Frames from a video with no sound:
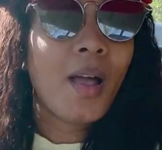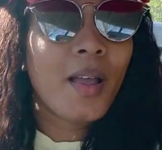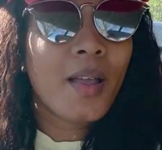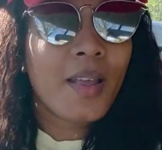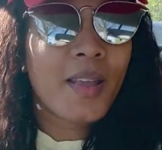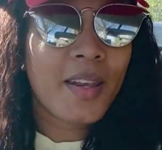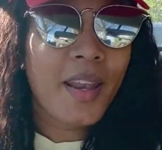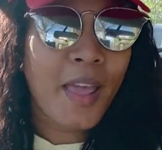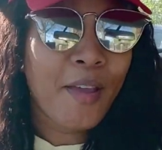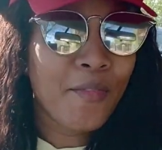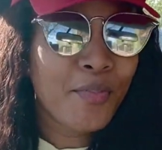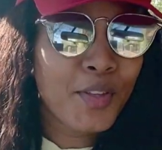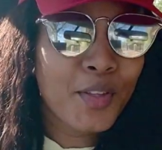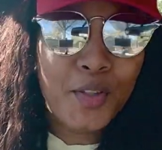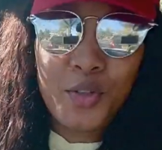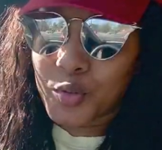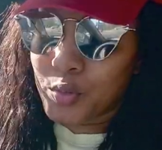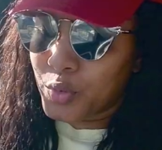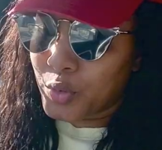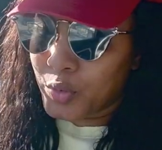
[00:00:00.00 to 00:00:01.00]
Good
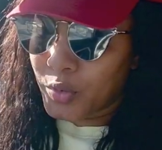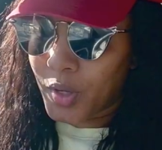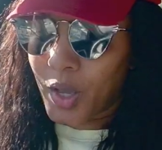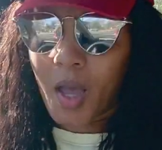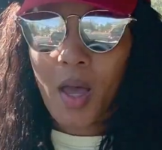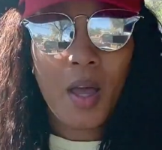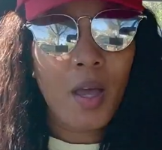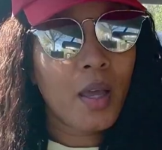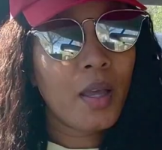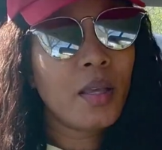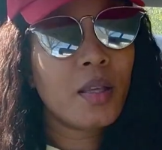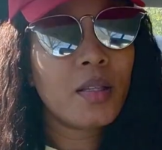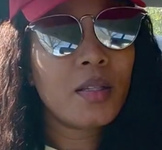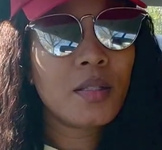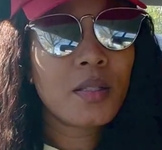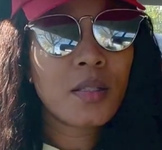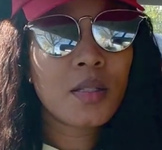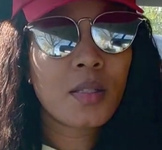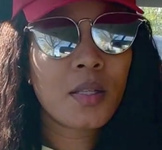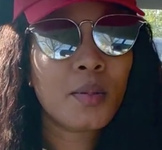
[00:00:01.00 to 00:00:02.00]
afternoon, you
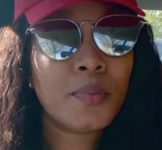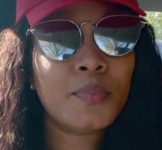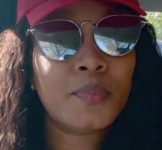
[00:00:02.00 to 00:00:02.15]
guys.